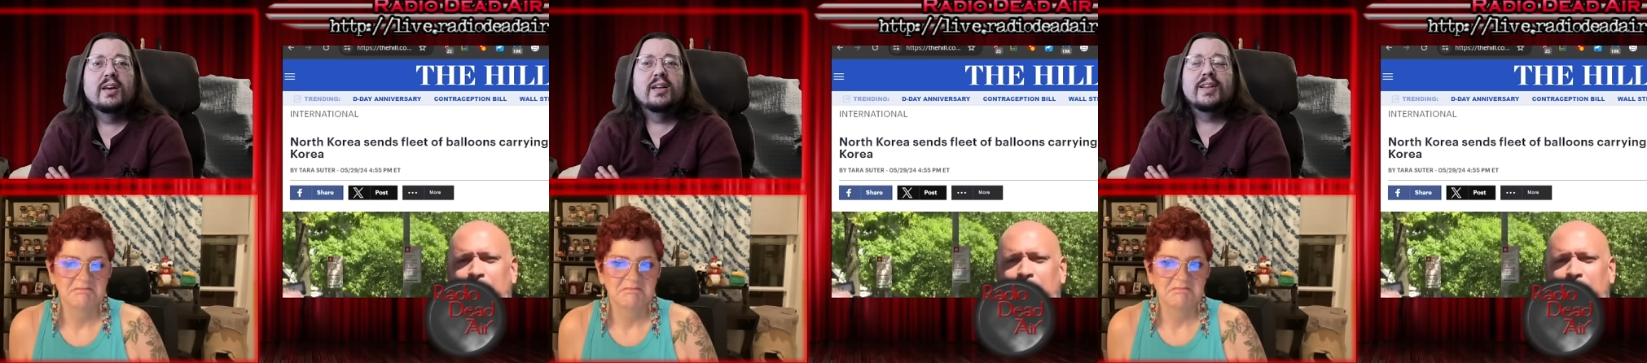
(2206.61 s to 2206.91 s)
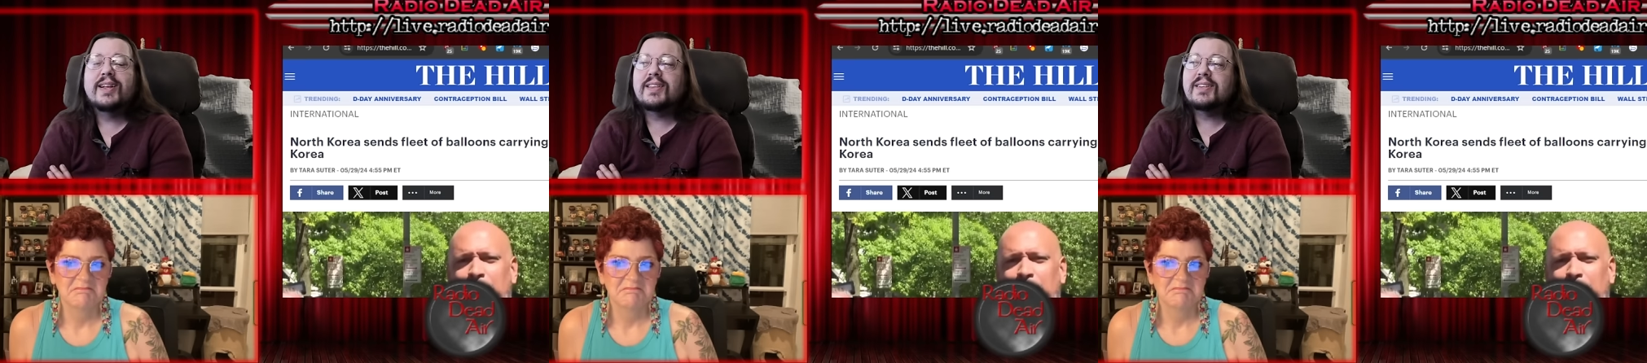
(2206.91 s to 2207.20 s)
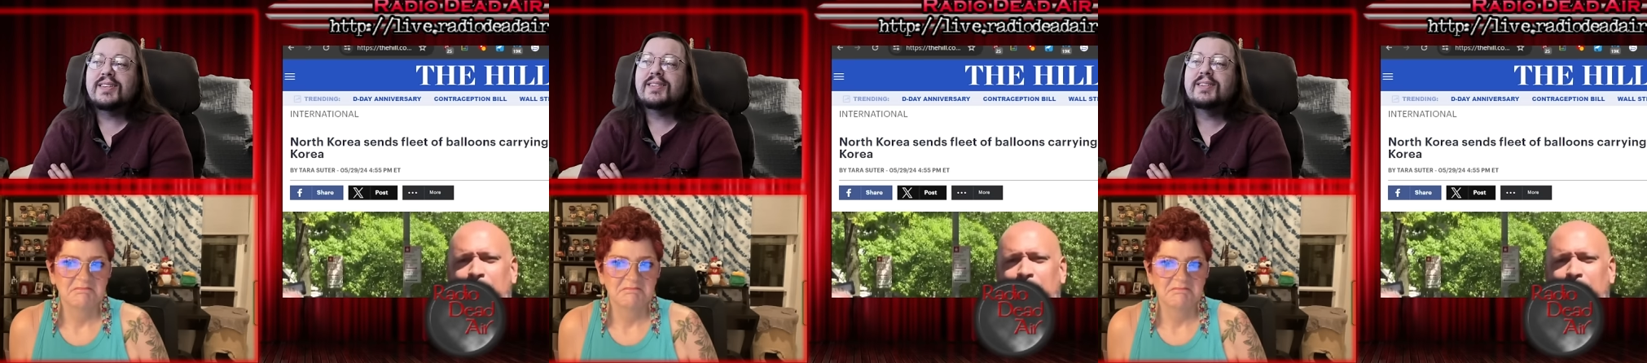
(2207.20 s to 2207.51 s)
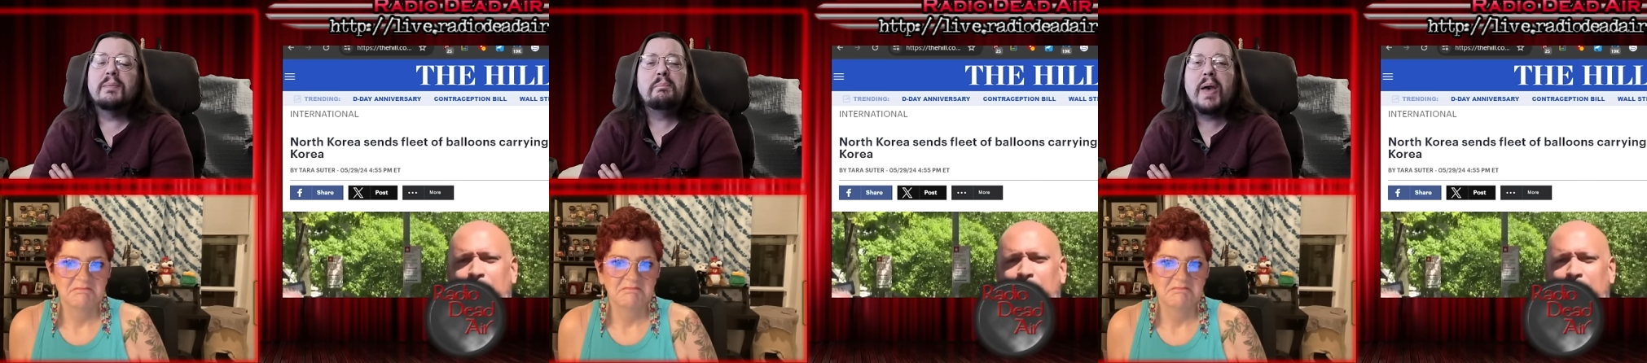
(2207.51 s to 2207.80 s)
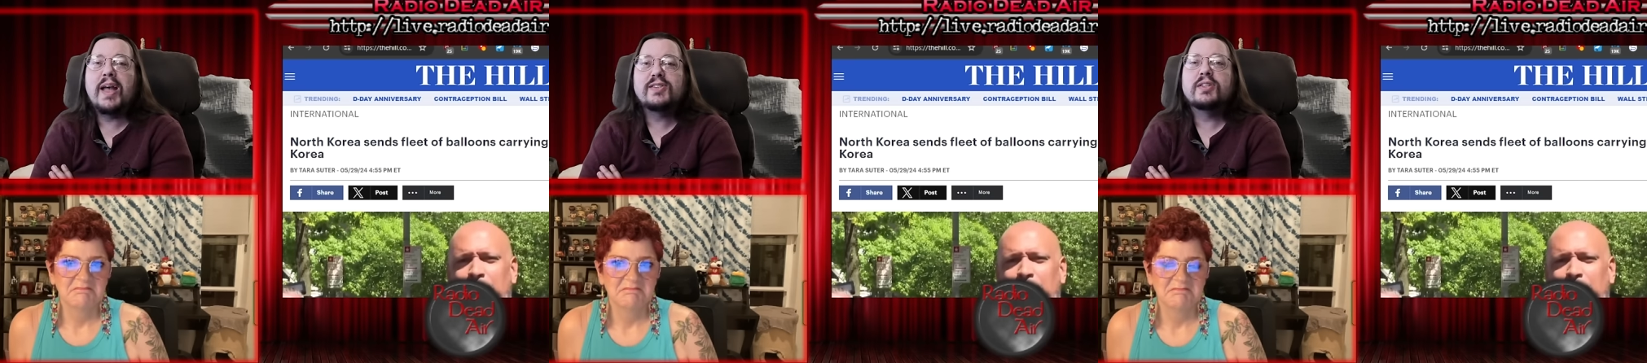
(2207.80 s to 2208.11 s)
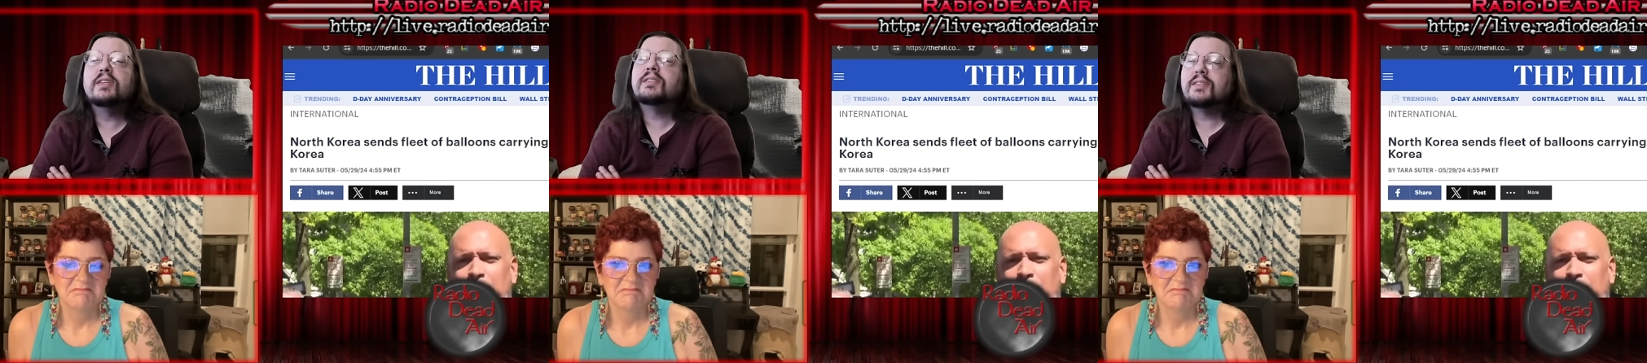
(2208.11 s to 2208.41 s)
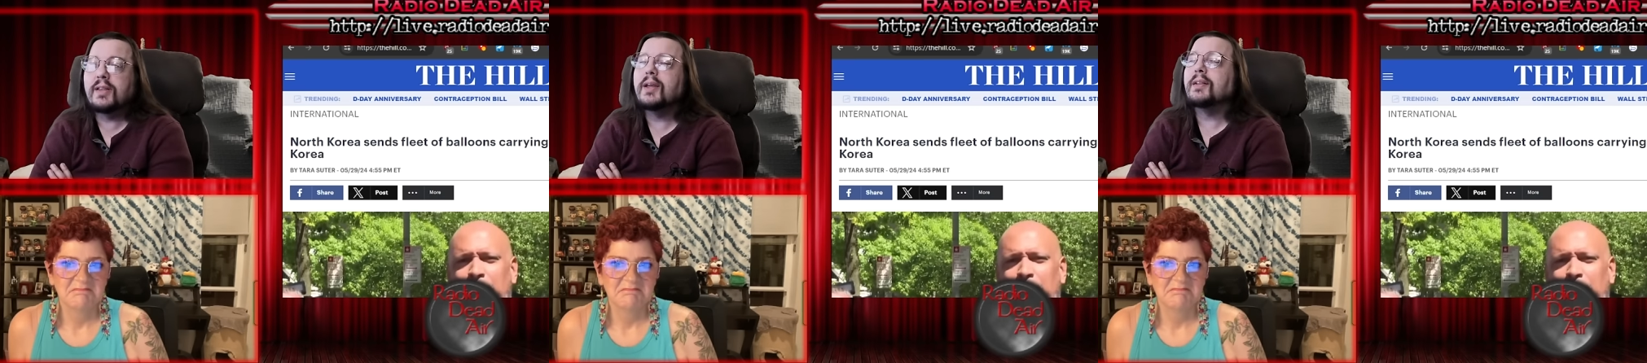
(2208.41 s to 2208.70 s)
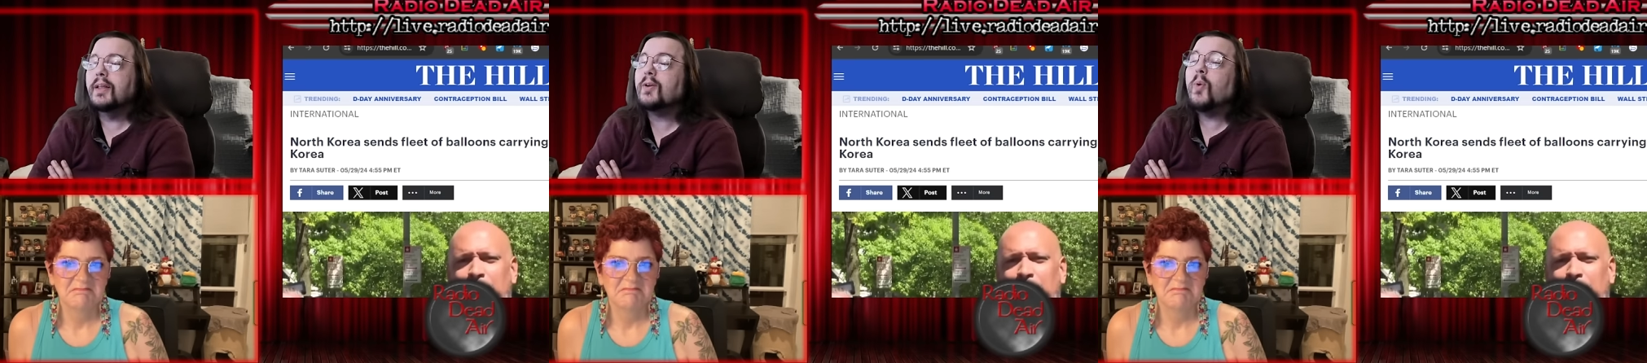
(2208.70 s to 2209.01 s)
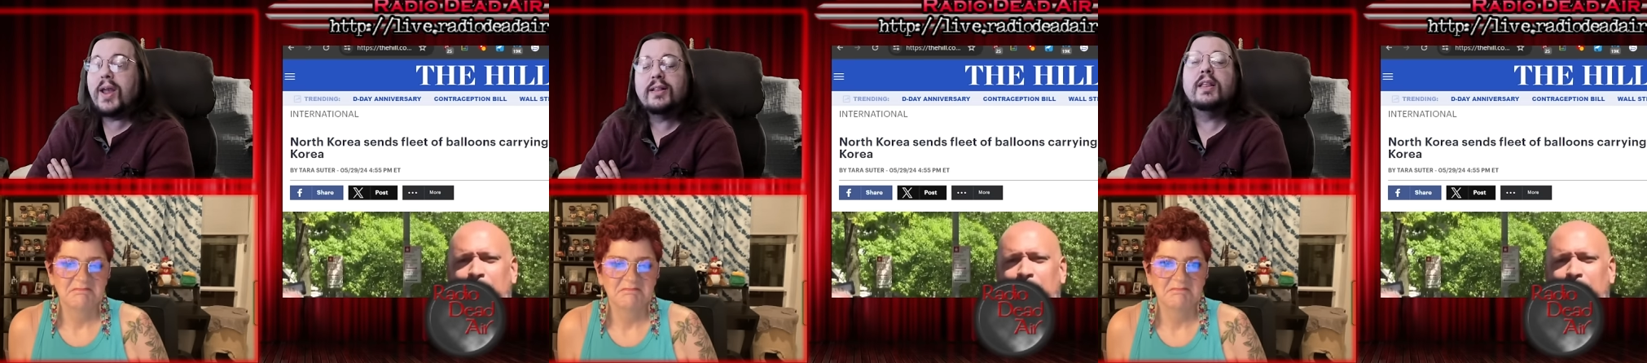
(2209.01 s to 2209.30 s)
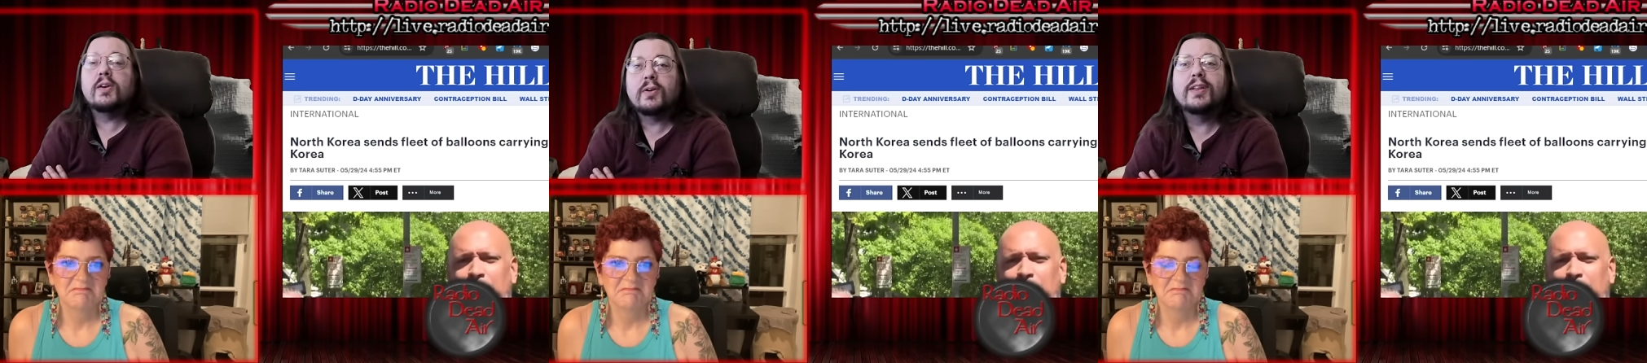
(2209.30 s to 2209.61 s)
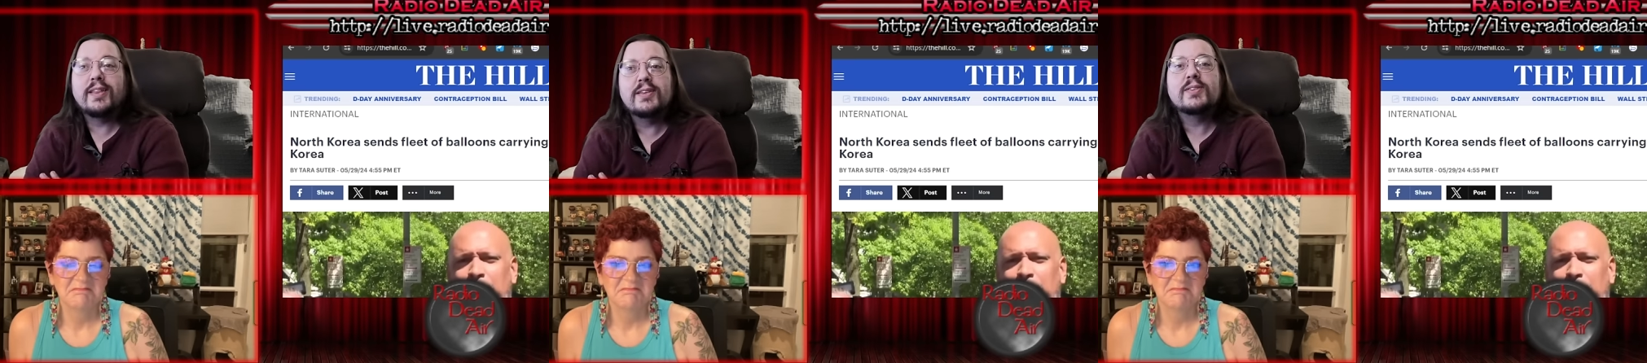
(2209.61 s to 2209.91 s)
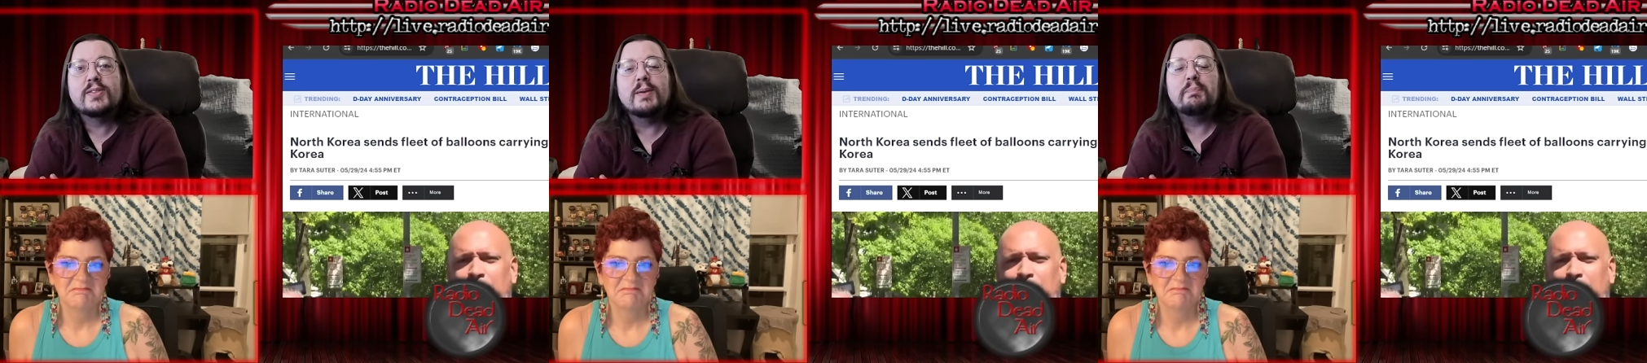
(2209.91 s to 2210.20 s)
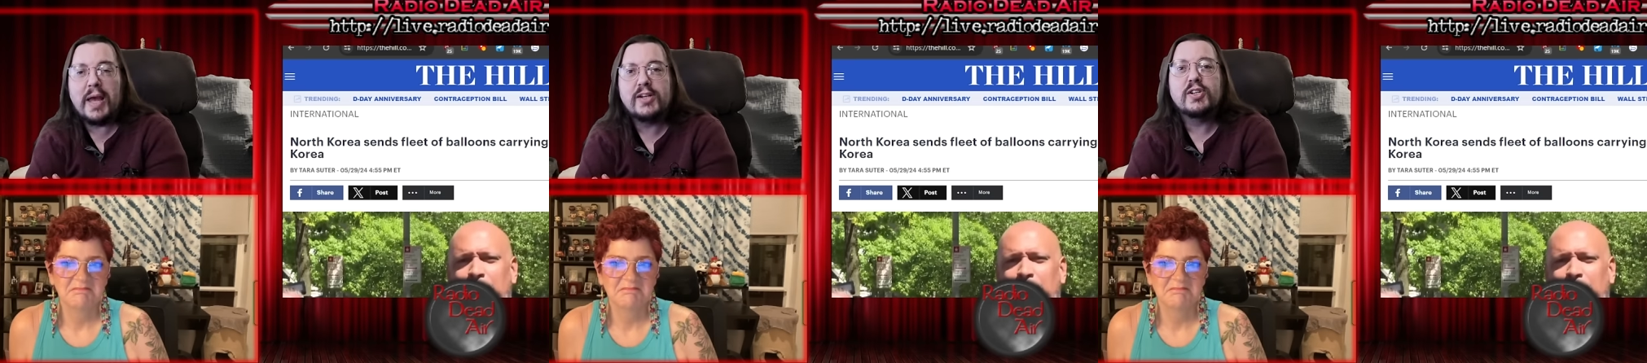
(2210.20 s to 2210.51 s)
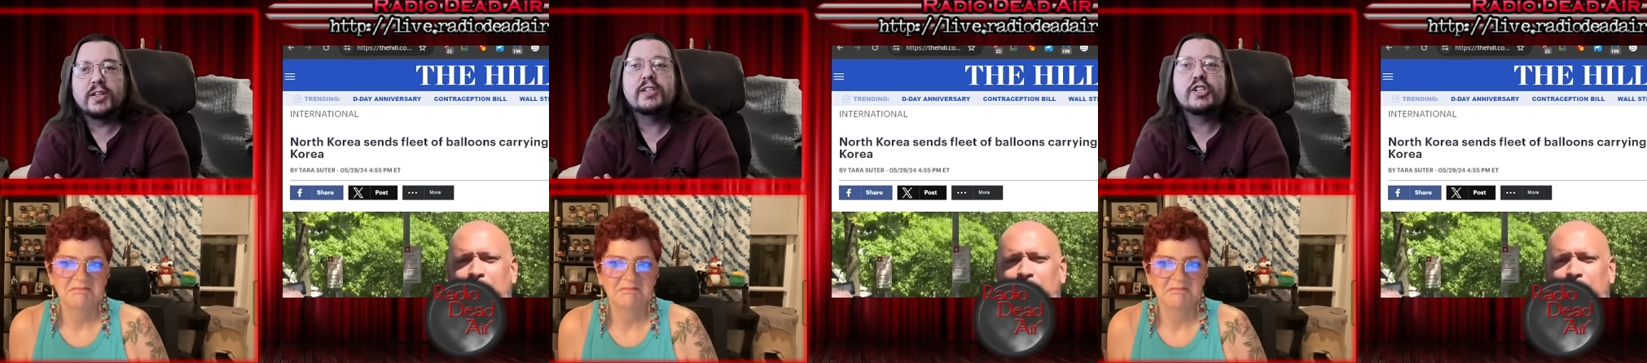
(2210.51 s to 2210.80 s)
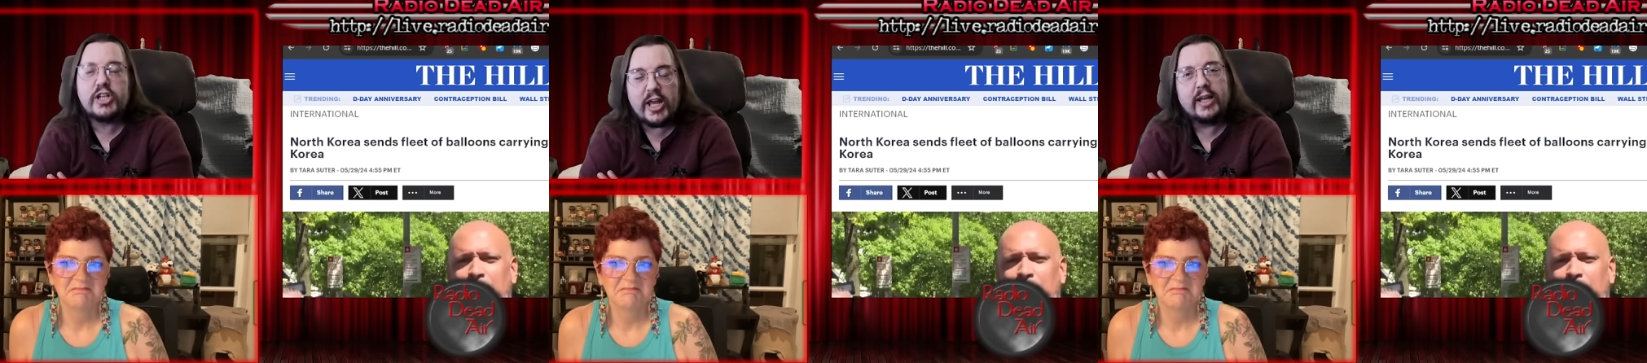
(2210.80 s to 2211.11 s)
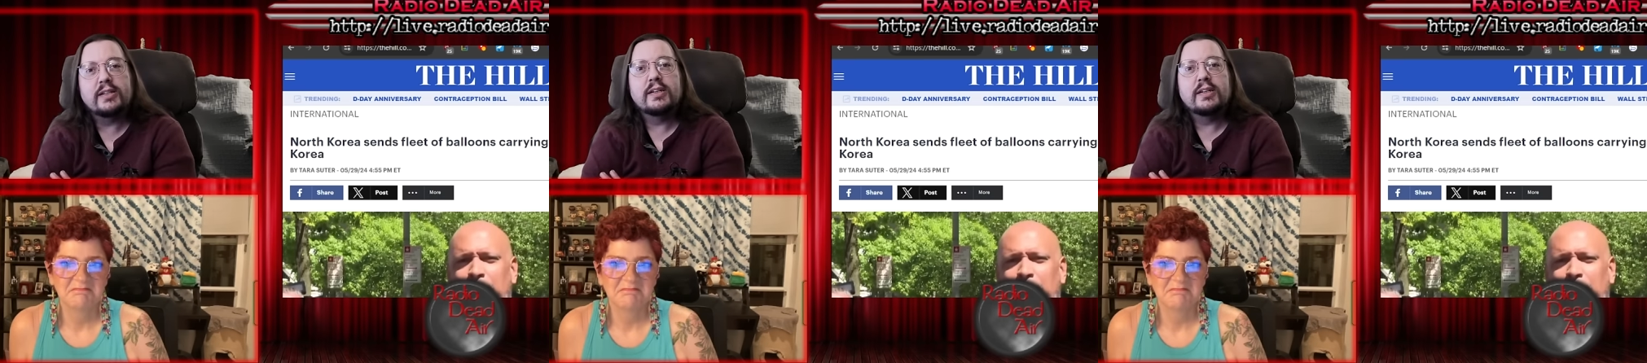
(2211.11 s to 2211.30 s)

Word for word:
Speaker 1: like this is some pet this is like li quite literally this is some petulant shit